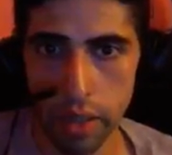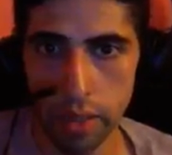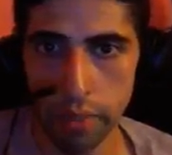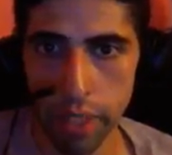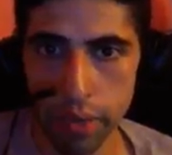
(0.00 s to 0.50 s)

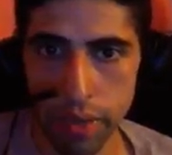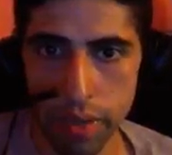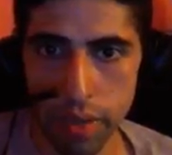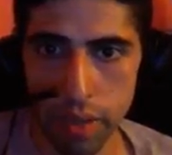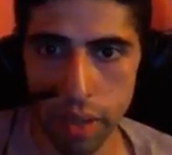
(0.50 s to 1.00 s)

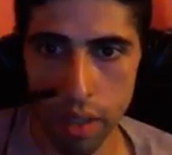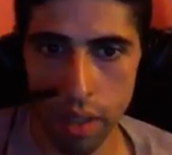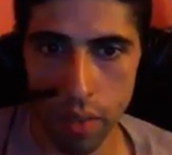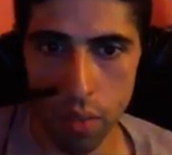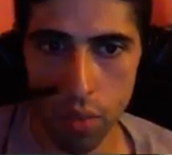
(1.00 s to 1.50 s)
bounce,
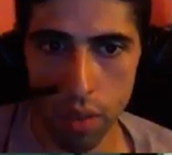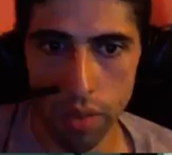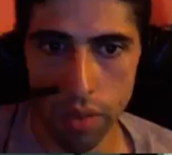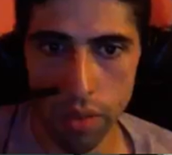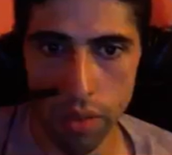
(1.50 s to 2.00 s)

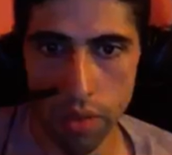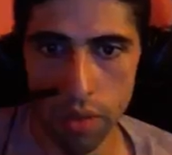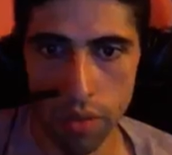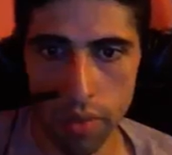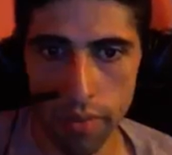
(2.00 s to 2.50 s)
1,
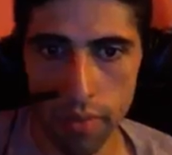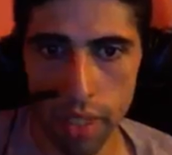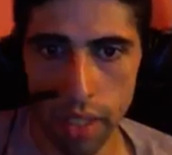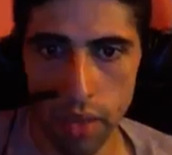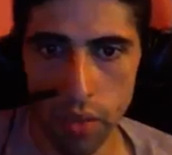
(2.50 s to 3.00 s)
2,
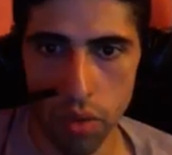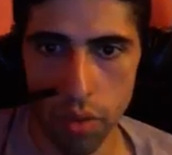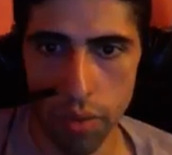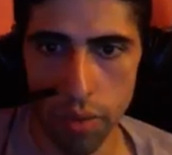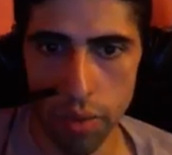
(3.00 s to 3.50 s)
roll
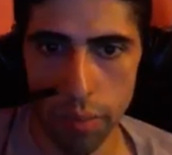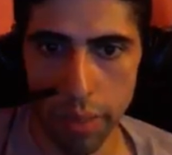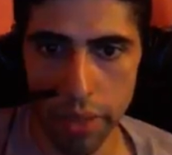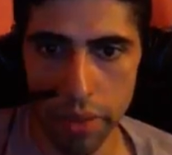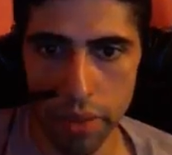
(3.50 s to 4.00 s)
through,
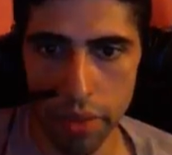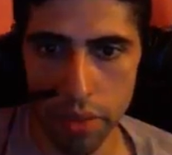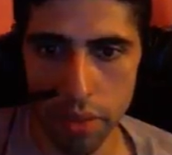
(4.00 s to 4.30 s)
bounce,